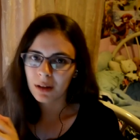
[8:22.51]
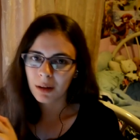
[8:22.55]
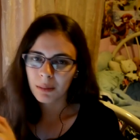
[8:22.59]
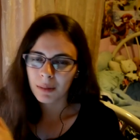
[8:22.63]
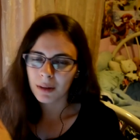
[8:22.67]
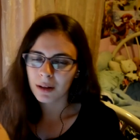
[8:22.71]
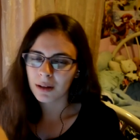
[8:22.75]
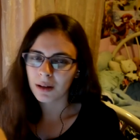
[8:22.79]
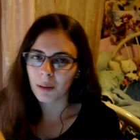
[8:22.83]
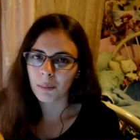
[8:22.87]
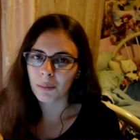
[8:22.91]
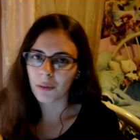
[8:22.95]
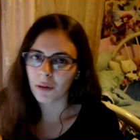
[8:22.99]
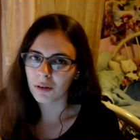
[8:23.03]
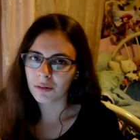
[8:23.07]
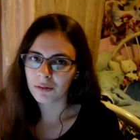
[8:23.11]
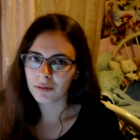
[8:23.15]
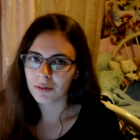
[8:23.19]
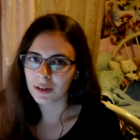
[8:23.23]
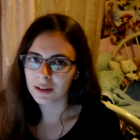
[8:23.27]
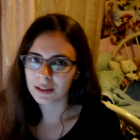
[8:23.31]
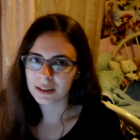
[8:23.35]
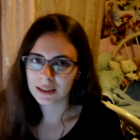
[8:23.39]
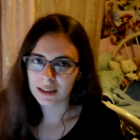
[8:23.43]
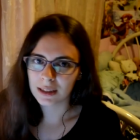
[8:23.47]
I mean, I'm not
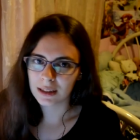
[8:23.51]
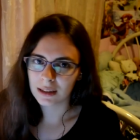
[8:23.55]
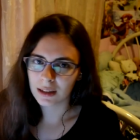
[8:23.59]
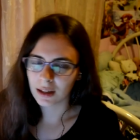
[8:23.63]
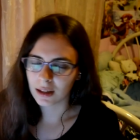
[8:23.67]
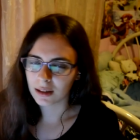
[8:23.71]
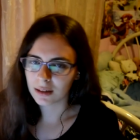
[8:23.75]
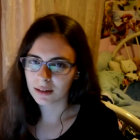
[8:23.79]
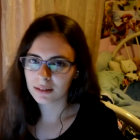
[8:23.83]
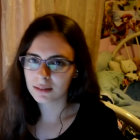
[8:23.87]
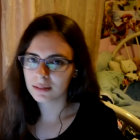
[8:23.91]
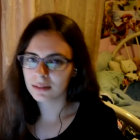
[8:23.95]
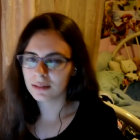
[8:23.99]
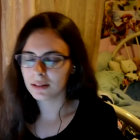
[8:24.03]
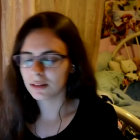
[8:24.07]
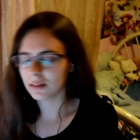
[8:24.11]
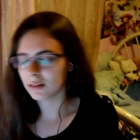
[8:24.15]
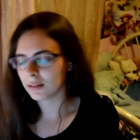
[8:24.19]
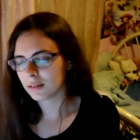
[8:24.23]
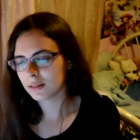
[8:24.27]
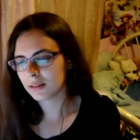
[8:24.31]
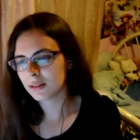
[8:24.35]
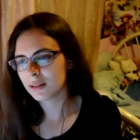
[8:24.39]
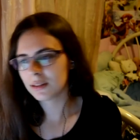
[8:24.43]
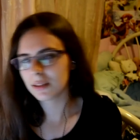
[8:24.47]
fussy, I, you
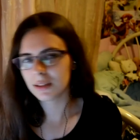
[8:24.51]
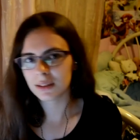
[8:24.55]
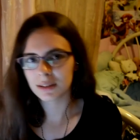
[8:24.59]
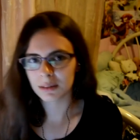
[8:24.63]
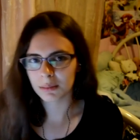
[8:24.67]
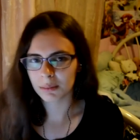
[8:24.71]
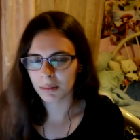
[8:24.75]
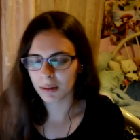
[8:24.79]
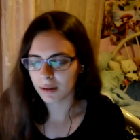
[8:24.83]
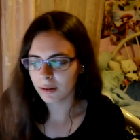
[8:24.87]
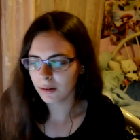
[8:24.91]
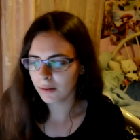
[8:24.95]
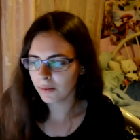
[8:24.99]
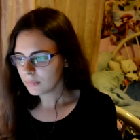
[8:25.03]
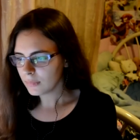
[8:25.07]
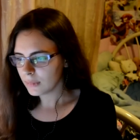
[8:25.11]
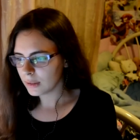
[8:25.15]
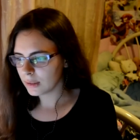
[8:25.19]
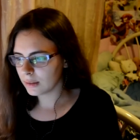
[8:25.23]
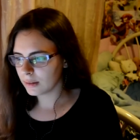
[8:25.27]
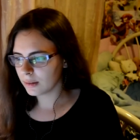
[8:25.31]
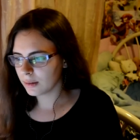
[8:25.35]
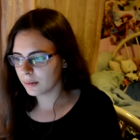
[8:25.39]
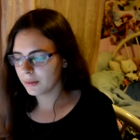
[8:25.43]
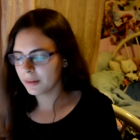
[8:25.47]
know, it doesn't matter.
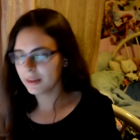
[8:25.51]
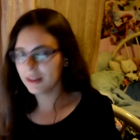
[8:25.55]
Uh,